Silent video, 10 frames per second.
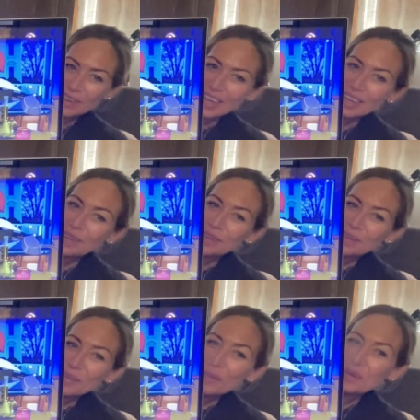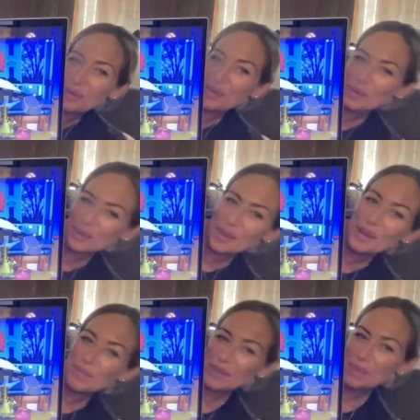Barr?
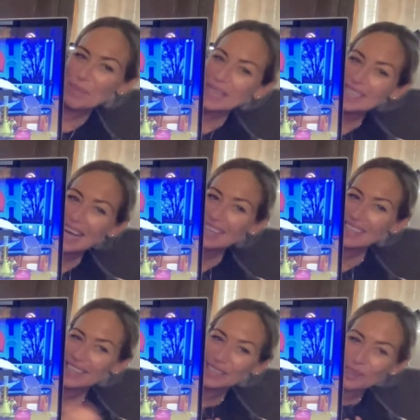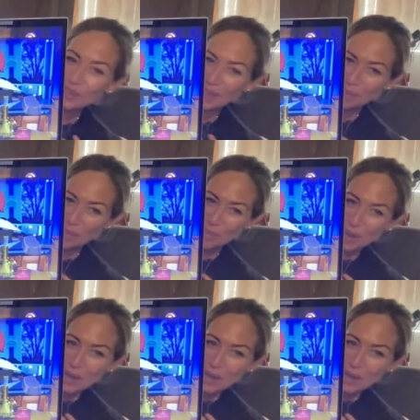How? Why? Where? Who invited